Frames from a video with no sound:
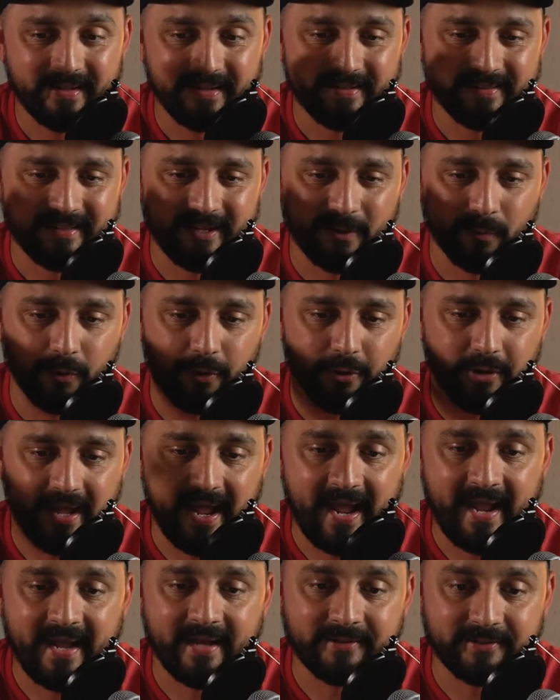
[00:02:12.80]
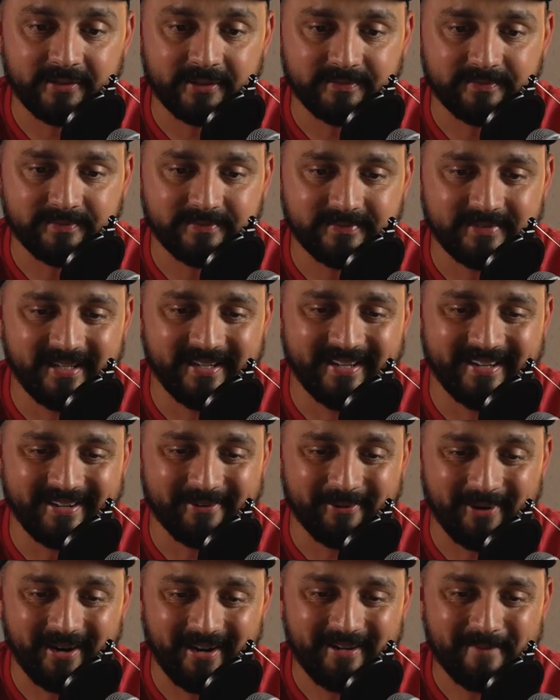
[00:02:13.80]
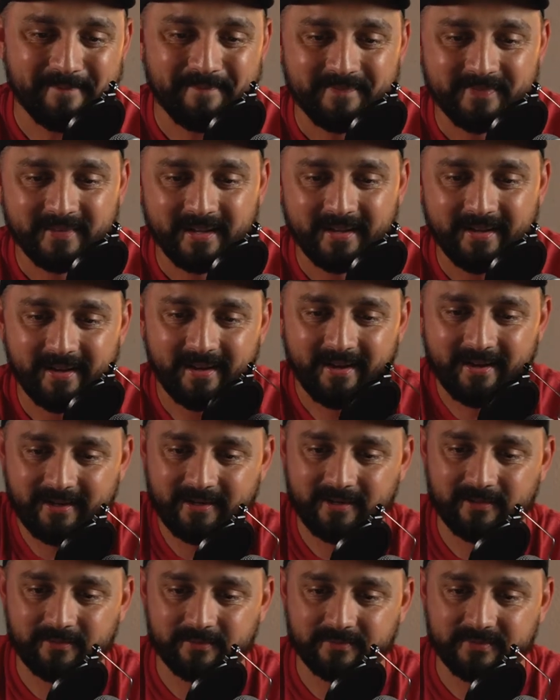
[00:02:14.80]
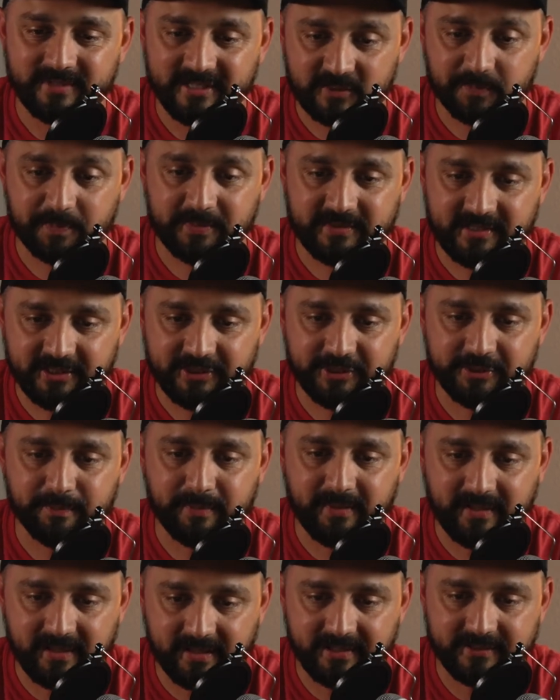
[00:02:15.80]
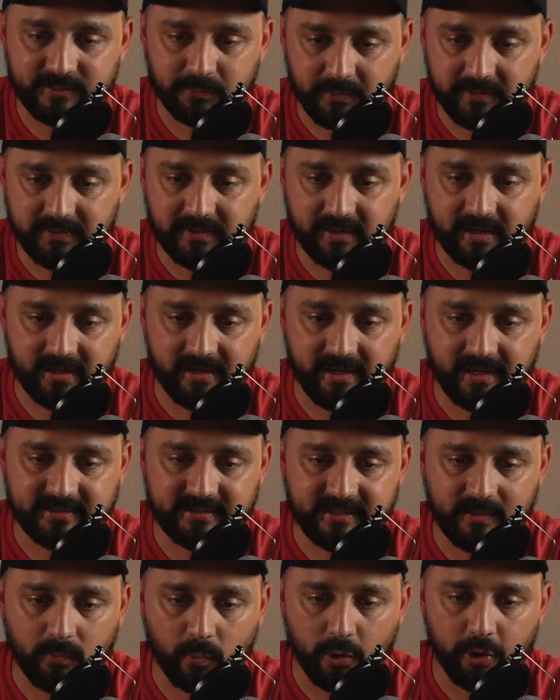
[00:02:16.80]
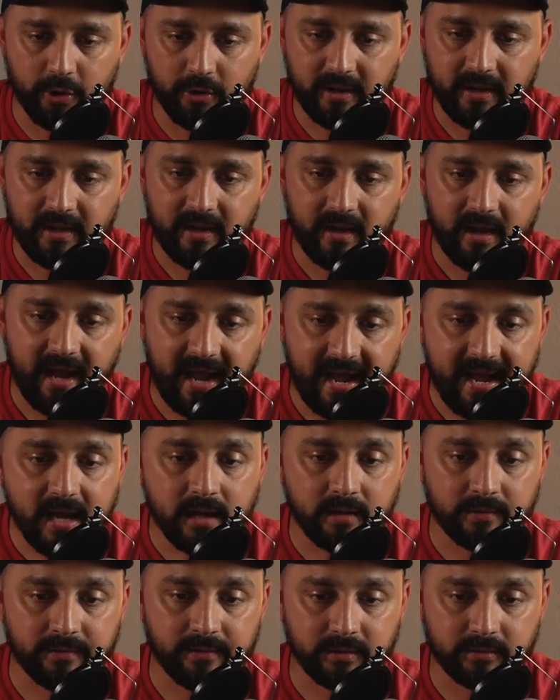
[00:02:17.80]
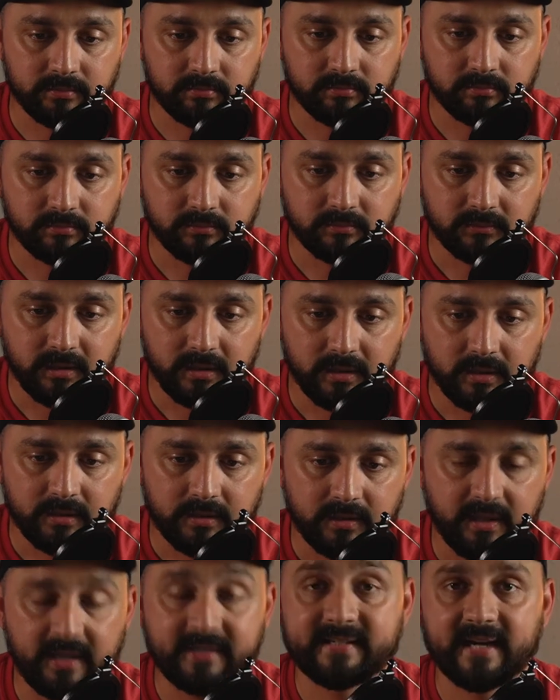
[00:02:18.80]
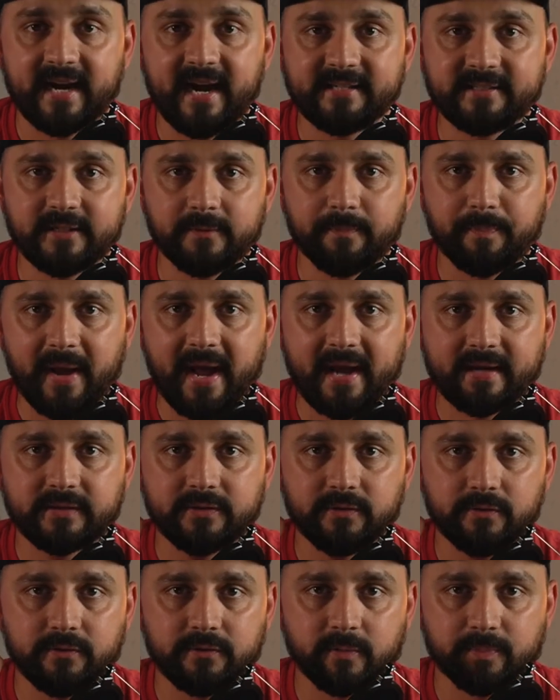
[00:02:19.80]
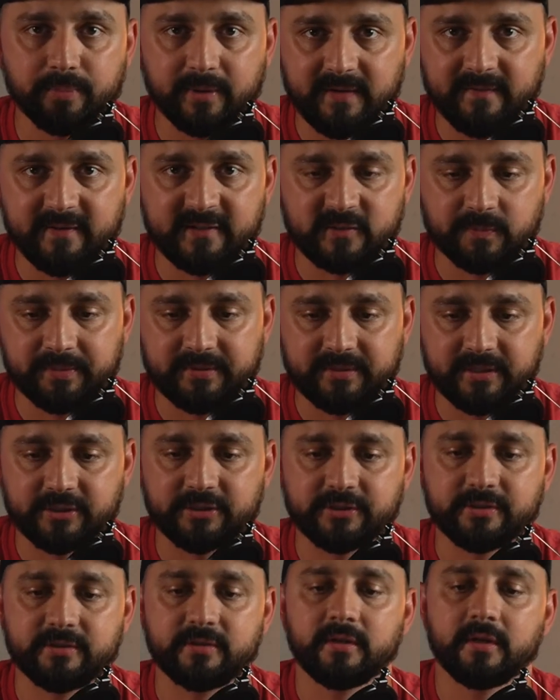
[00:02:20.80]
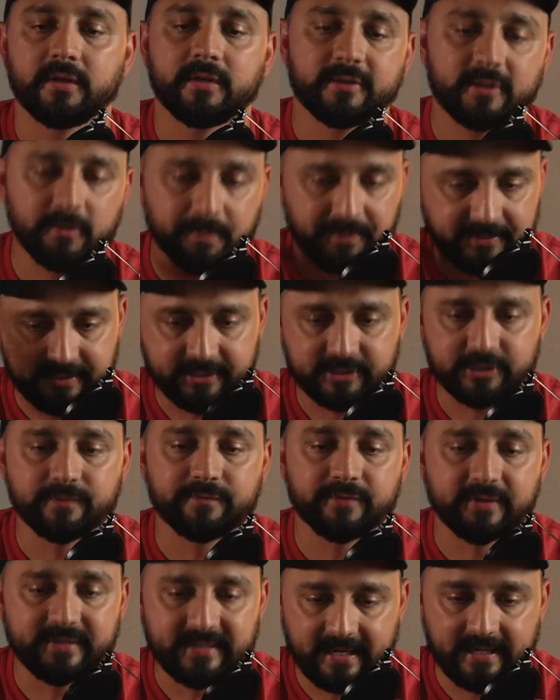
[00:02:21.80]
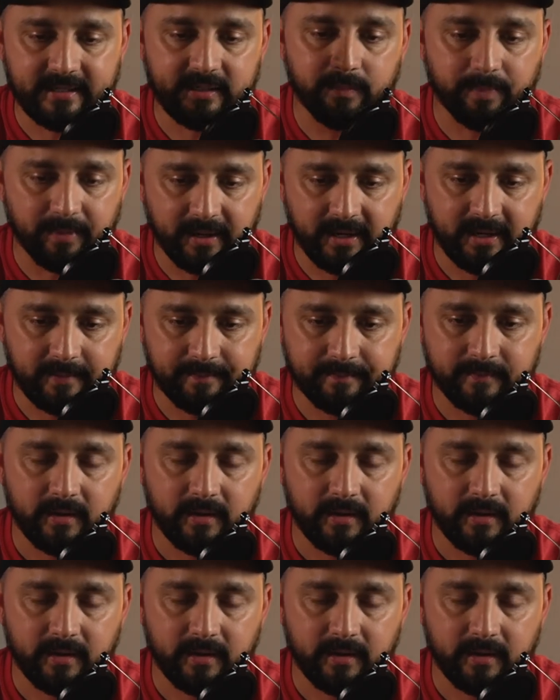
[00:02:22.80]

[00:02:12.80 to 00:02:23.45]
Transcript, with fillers: That word, and, right? This petition begins with the connecting word, and. It ties it back to the previous petition, the petition for daily bread.